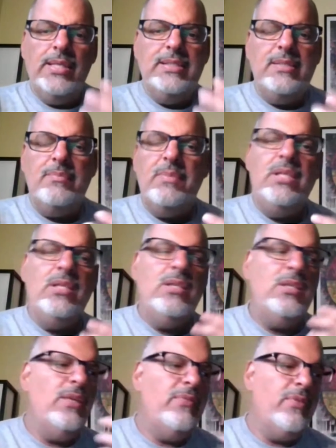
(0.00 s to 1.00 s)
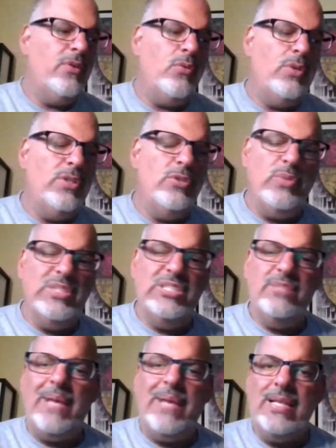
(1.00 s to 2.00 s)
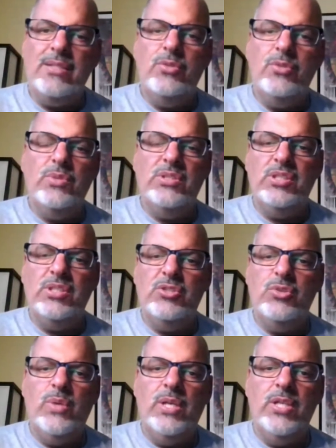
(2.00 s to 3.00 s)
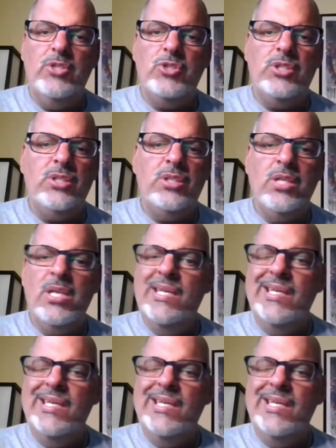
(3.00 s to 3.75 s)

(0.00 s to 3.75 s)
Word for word: And to me, if you're going to respond to a situation,